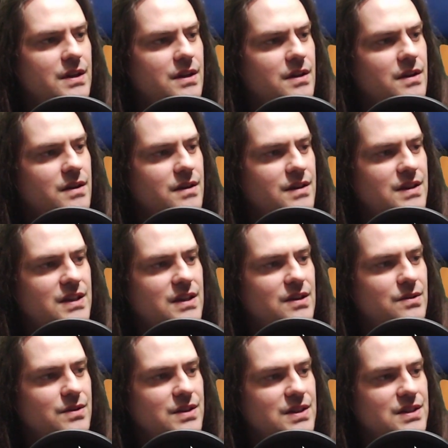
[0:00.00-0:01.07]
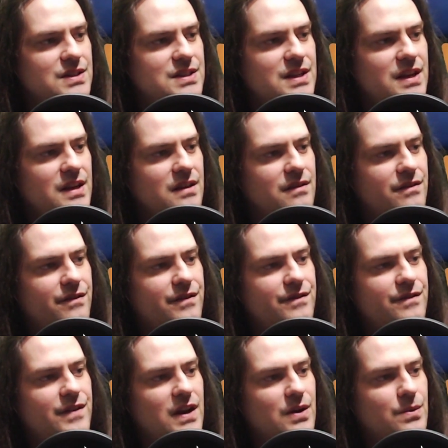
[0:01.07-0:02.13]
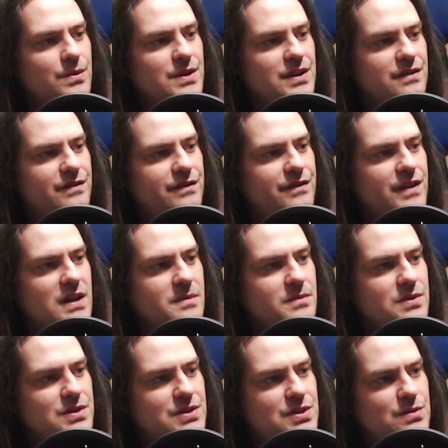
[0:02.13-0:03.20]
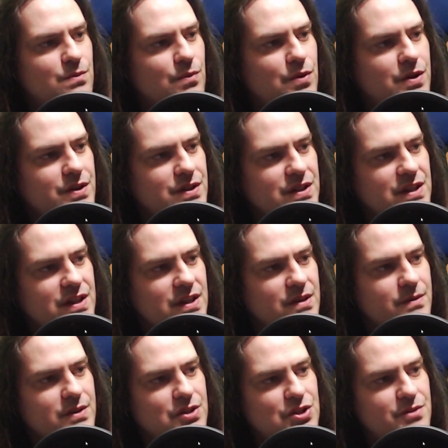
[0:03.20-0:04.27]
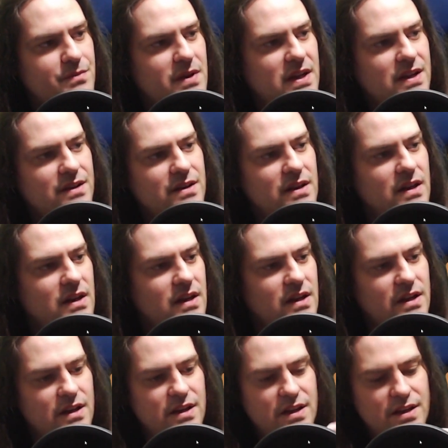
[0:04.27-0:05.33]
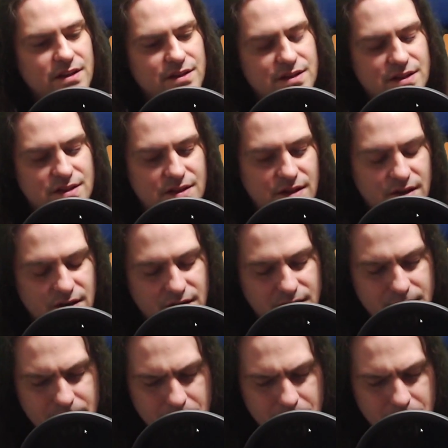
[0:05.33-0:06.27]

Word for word: uh, here is a very famous one here in Japan. It's uh,